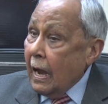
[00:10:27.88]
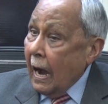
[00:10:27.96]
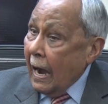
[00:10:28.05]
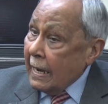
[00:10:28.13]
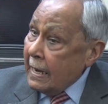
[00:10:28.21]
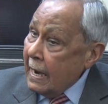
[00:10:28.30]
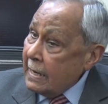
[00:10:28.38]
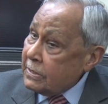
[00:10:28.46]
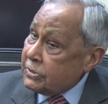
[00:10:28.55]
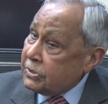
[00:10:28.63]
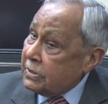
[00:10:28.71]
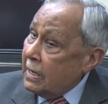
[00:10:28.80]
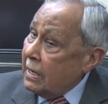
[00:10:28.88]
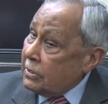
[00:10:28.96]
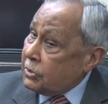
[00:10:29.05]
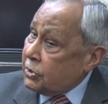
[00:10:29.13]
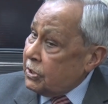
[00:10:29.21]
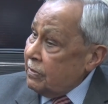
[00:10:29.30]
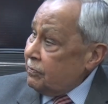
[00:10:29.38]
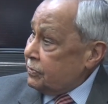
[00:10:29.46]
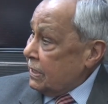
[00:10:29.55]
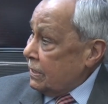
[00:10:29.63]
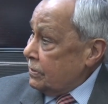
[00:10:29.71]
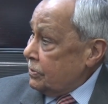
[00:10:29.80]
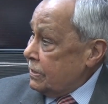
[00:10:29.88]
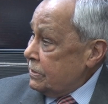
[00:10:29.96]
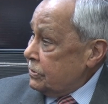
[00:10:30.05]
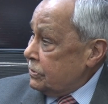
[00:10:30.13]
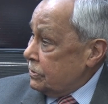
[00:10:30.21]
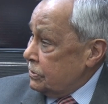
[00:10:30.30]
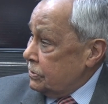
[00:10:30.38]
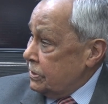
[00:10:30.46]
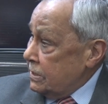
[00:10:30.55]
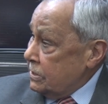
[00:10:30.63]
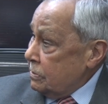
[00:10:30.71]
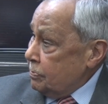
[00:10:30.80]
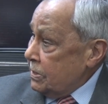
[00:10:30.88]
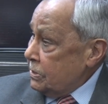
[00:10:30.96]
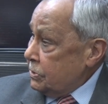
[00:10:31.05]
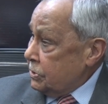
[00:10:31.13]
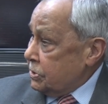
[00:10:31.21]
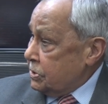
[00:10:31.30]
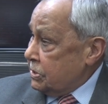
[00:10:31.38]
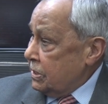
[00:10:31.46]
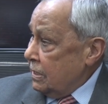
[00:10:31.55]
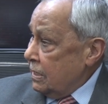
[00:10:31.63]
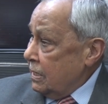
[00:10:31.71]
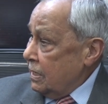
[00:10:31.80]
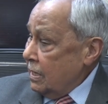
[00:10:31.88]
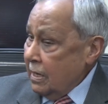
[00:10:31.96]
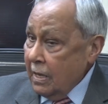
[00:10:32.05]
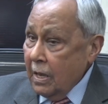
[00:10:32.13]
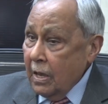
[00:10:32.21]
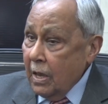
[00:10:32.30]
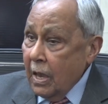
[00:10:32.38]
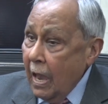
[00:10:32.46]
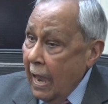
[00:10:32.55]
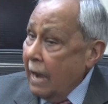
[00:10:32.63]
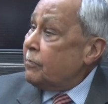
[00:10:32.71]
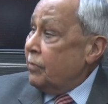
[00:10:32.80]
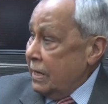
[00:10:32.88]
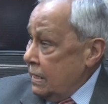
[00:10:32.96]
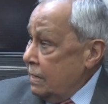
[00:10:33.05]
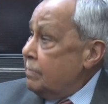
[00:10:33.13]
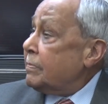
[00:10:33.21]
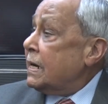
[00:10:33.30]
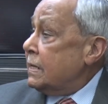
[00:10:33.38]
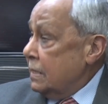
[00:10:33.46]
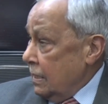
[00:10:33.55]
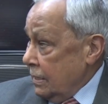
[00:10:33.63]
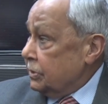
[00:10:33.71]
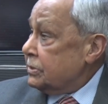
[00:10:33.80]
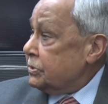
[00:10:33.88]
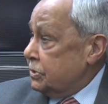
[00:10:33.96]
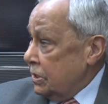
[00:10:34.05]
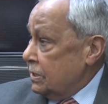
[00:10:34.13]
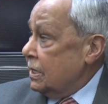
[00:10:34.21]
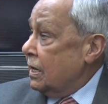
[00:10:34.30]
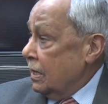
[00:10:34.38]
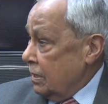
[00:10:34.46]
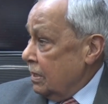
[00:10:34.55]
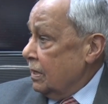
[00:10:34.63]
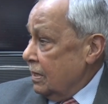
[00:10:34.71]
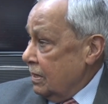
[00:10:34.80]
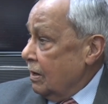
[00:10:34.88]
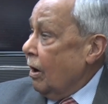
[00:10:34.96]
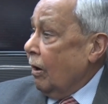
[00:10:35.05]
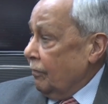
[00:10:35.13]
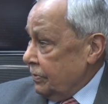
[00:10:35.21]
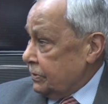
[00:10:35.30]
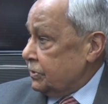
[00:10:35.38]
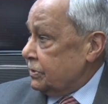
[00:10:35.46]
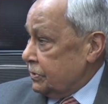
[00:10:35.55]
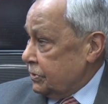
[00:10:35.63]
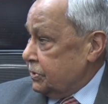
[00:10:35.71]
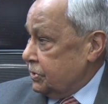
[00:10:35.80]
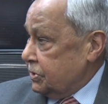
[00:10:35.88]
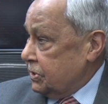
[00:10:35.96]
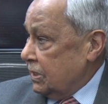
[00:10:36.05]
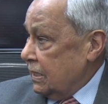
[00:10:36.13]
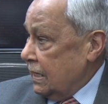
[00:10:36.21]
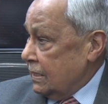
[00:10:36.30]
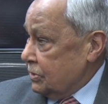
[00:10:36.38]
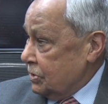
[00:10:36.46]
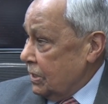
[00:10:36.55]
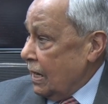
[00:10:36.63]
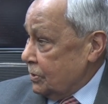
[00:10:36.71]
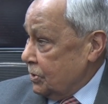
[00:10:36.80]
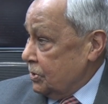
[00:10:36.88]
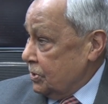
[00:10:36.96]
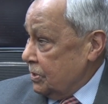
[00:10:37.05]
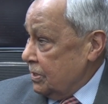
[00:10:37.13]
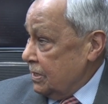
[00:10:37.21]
I had chief secretaries, DGPs, and very many other senior officers as such.